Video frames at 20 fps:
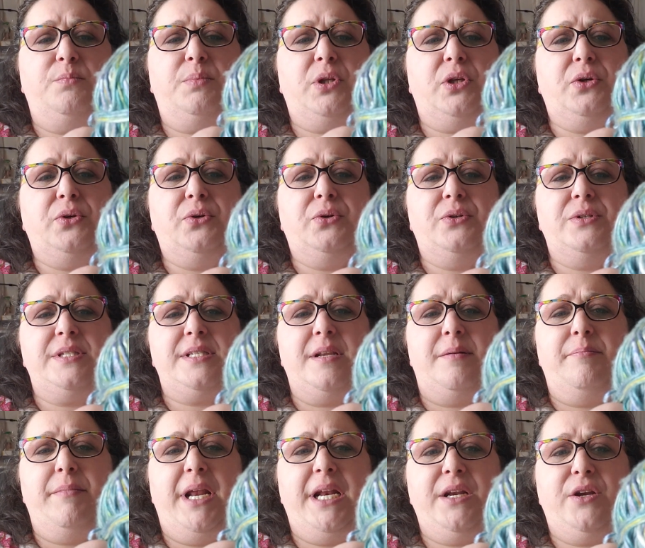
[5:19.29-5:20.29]
blues
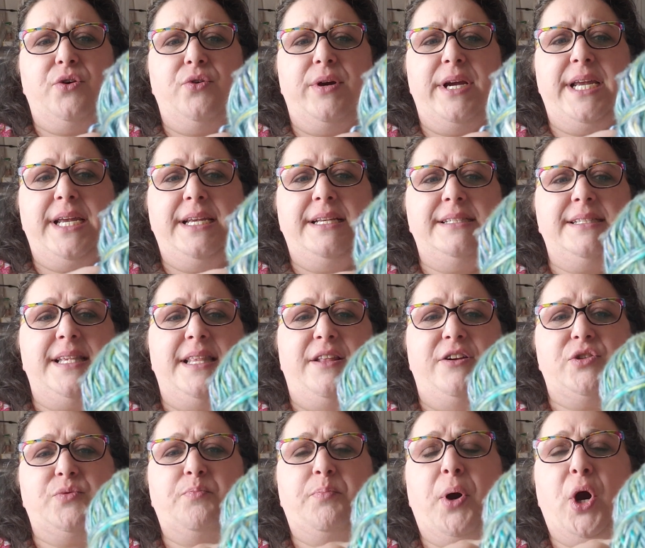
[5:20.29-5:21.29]
and mint greens, and
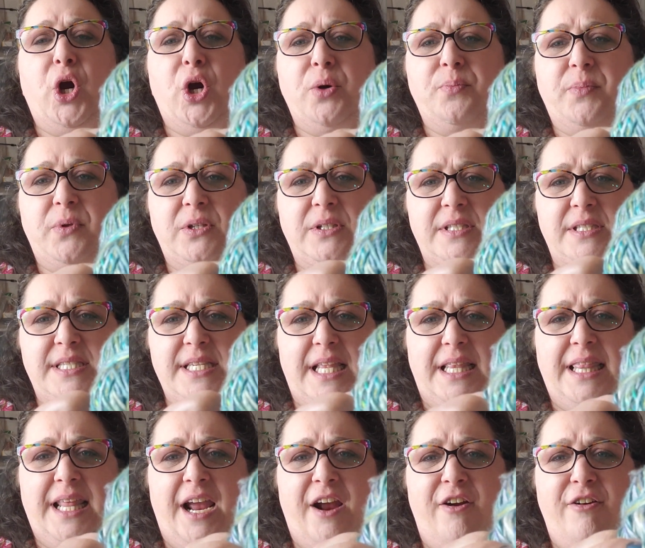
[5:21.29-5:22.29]
there's purples in there.